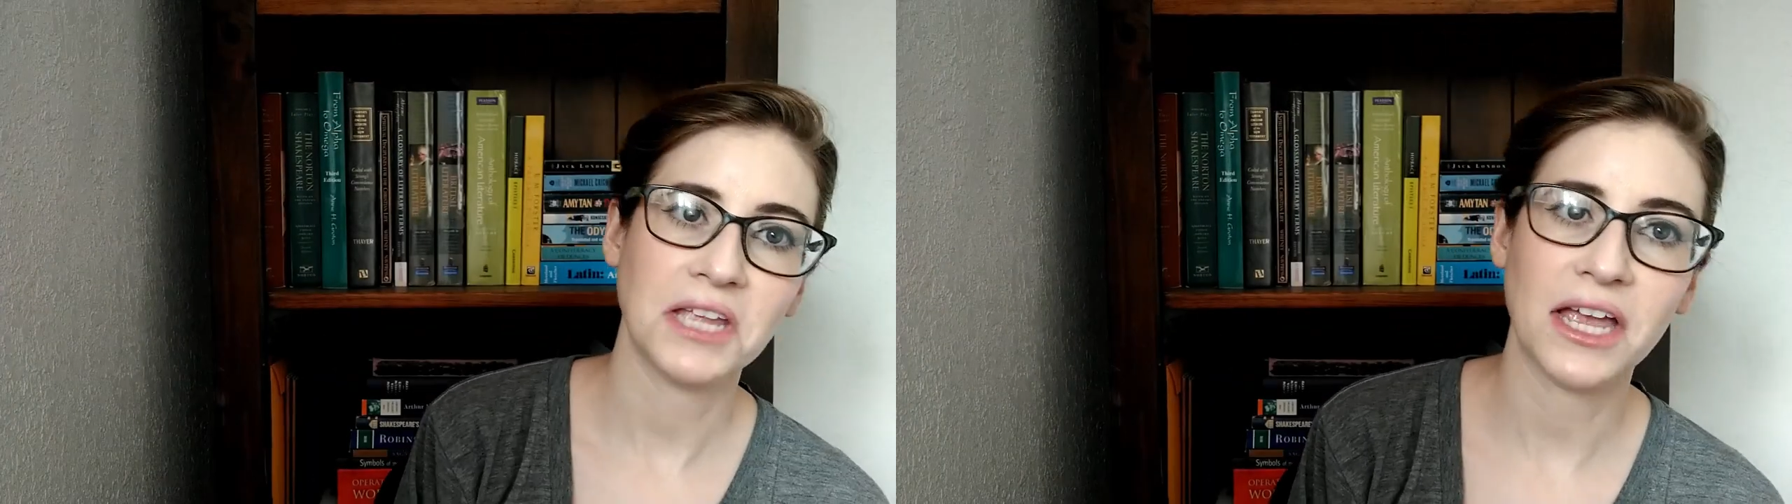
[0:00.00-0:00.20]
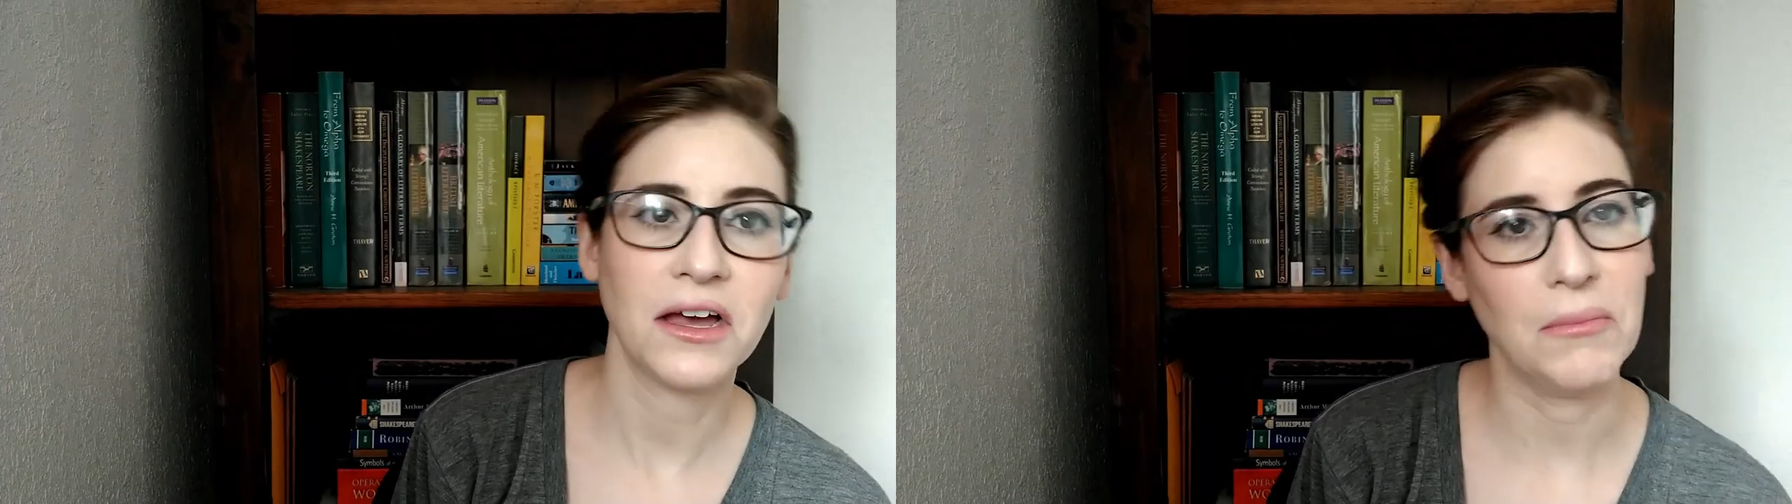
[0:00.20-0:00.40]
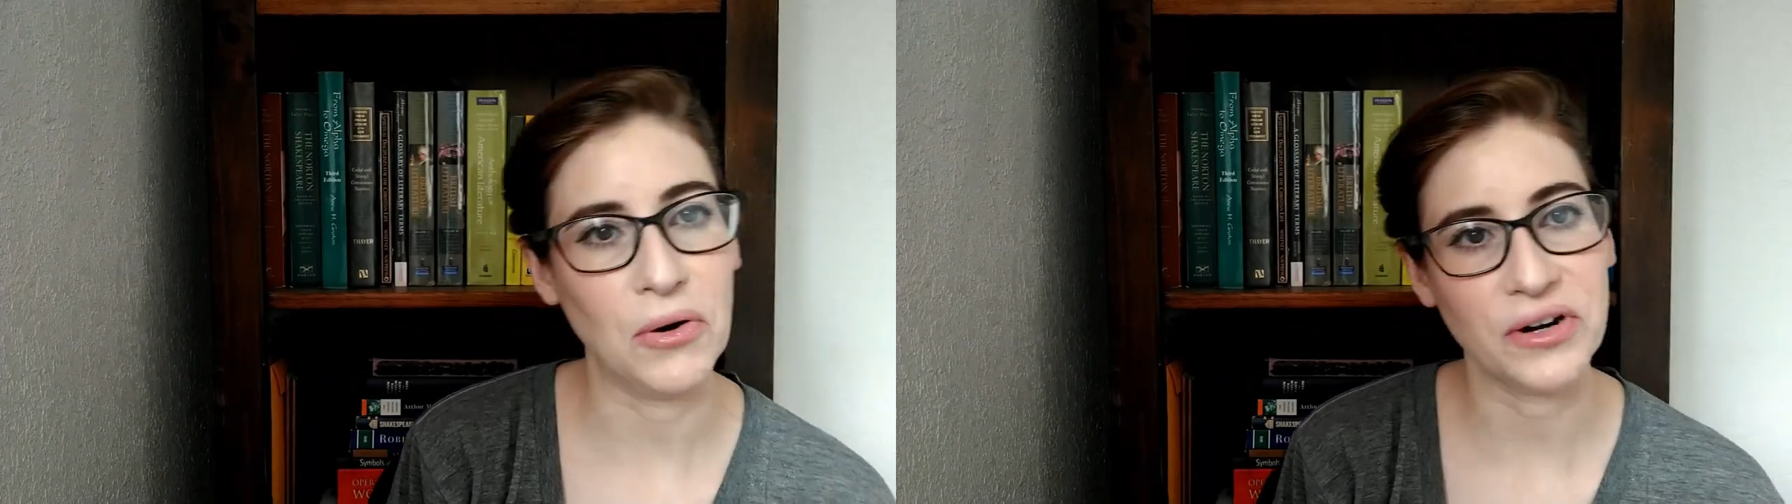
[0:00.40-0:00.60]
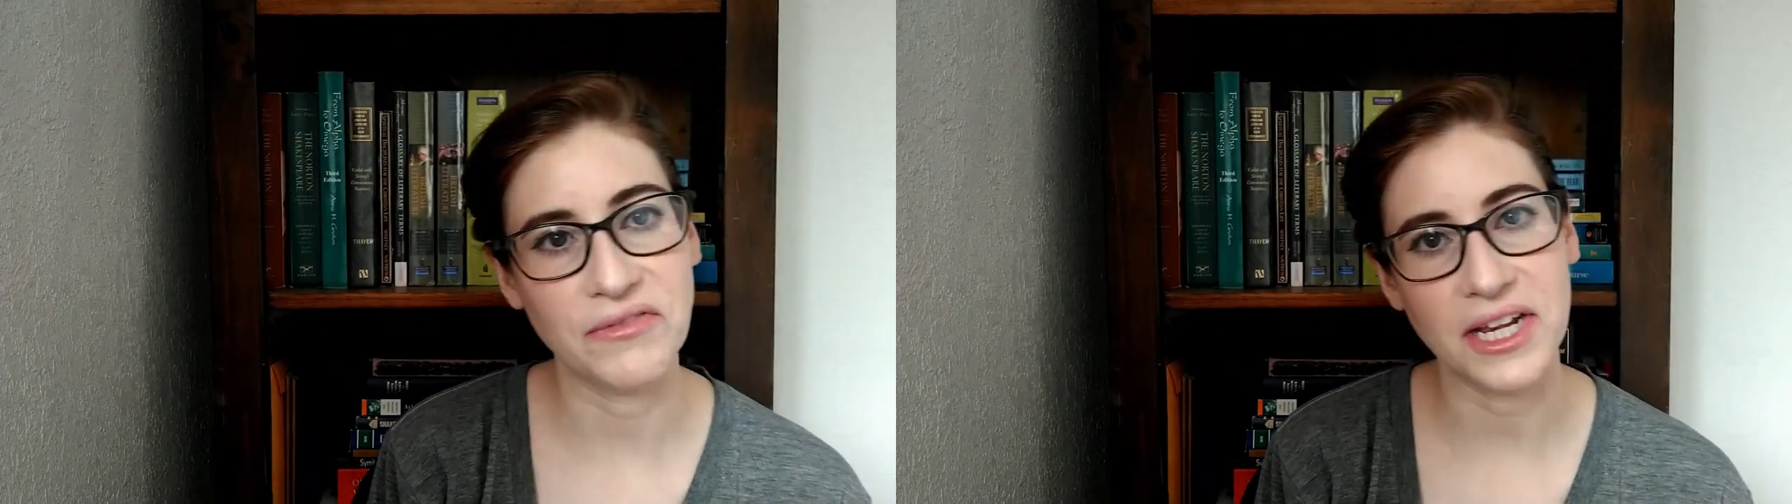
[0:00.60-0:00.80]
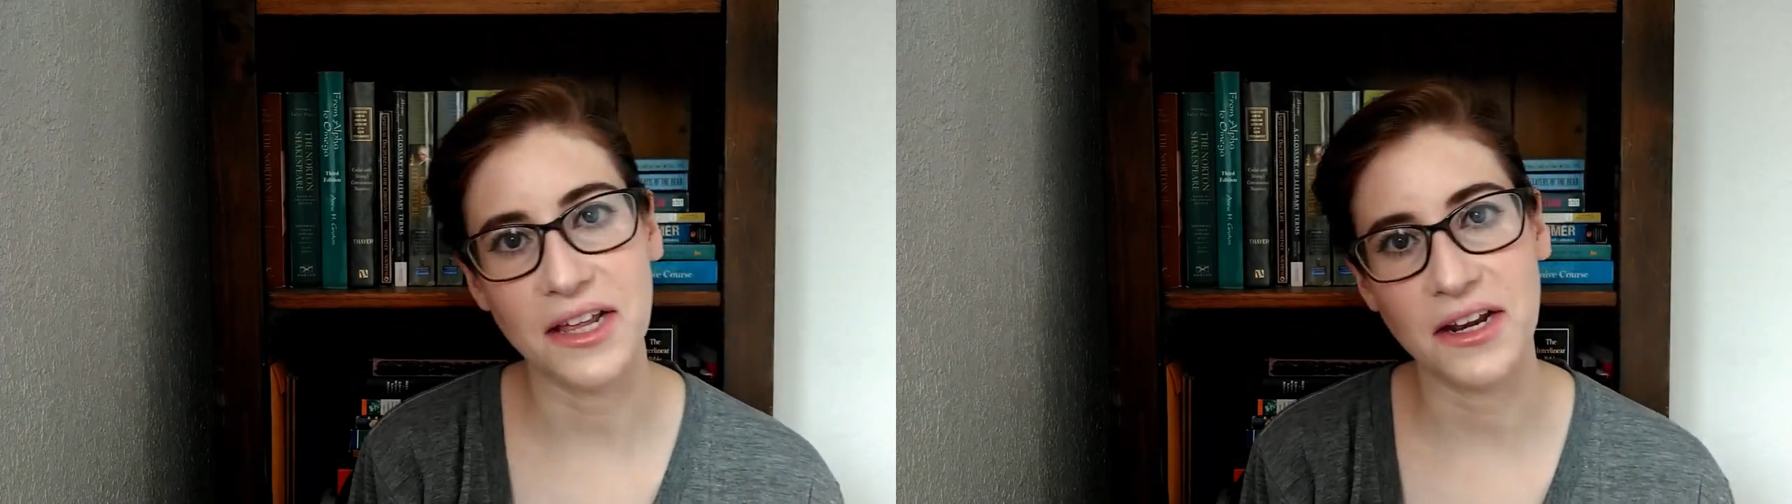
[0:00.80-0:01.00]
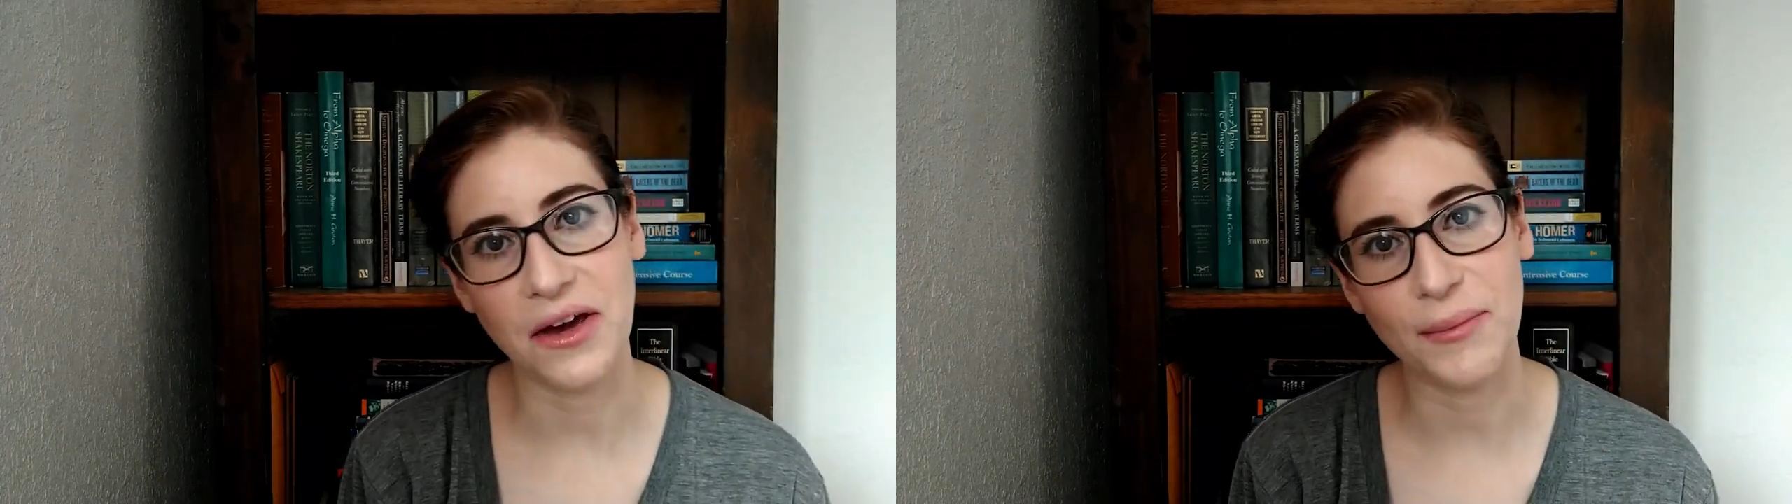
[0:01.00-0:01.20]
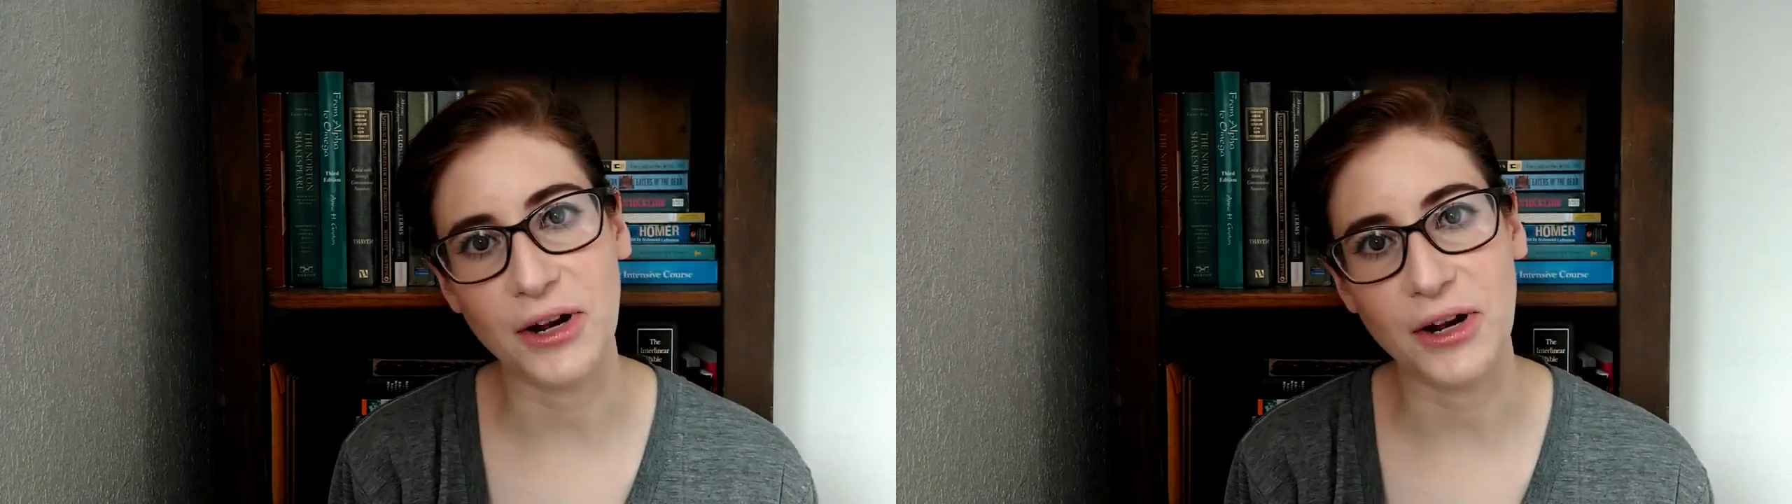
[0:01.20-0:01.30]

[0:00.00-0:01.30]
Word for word: I got bored of it and I'm